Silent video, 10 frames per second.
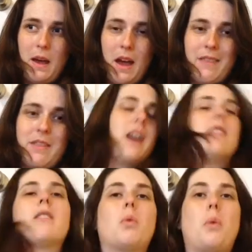I've
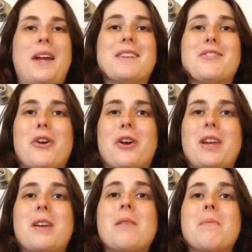gotten the white
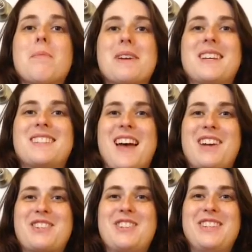dirty, but it's
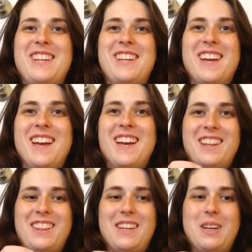actually
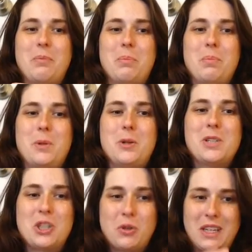the
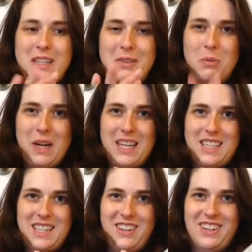bluish green
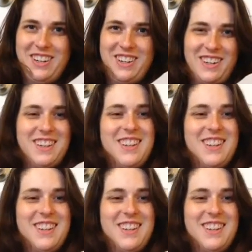white color.